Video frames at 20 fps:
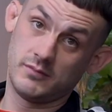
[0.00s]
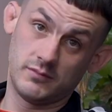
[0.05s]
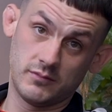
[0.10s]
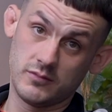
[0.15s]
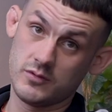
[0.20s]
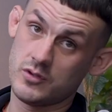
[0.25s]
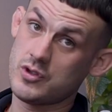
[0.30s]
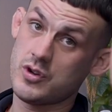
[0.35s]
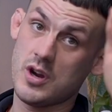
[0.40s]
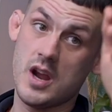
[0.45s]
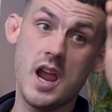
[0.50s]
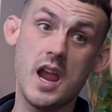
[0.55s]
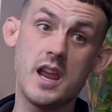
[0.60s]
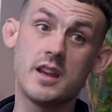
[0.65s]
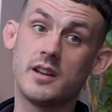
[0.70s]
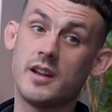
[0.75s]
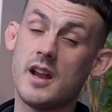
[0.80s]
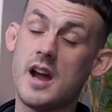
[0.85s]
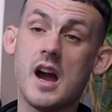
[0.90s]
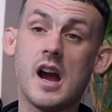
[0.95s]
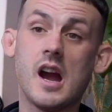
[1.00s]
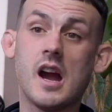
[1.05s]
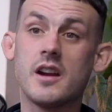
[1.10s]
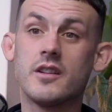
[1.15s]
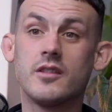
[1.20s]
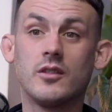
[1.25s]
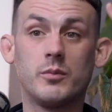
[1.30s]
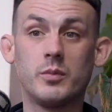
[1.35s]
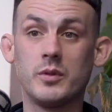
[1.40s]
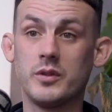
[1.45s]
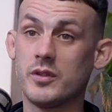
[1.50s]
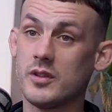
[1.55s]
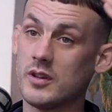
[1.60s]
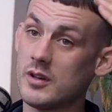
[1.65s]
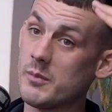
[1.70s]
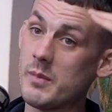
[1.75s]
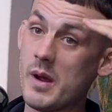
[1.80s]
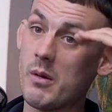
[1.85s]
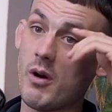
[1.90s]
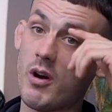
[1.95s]
training hard up until
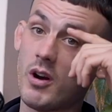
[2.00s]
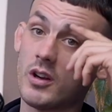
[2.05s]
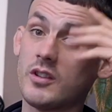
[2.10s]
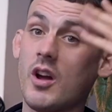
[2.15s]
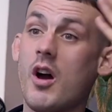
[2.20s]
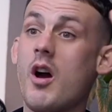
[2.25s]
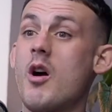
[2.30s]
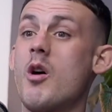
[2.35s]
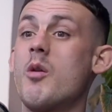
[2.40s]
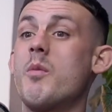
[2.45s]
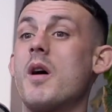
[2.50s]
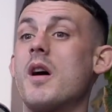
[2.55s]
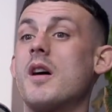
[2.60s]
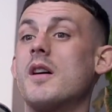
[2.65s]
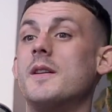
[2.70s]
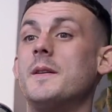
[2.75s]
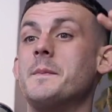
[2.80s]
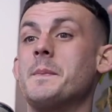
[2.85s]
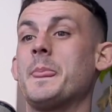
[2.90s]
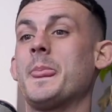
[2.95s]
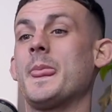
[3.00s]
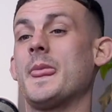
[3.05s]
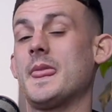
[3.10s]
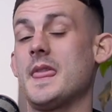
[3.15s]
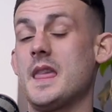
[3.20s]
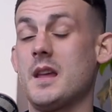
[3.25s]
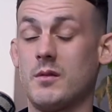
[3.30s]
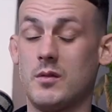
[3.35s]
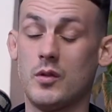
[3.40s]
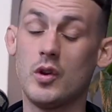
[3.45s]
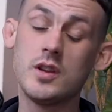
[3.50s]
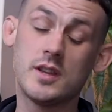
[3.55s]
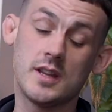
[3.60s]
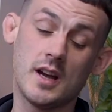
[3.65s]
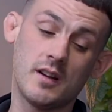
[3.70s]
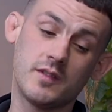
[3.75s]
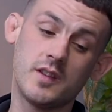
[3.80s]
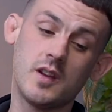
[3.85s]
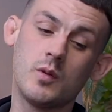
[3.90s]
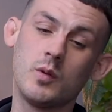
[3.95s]
about October. Like that, I
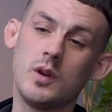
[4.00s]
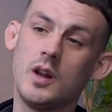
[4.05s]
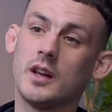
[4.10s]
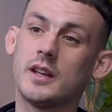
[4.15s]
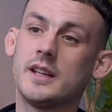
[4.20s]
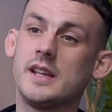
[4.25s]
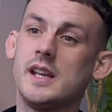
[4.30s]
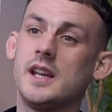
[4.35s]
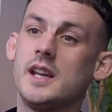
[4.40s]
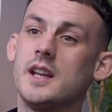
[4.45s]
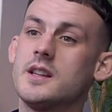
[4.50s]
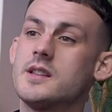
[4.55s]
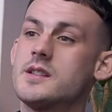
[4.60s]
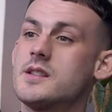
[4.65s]
have 2 little kids.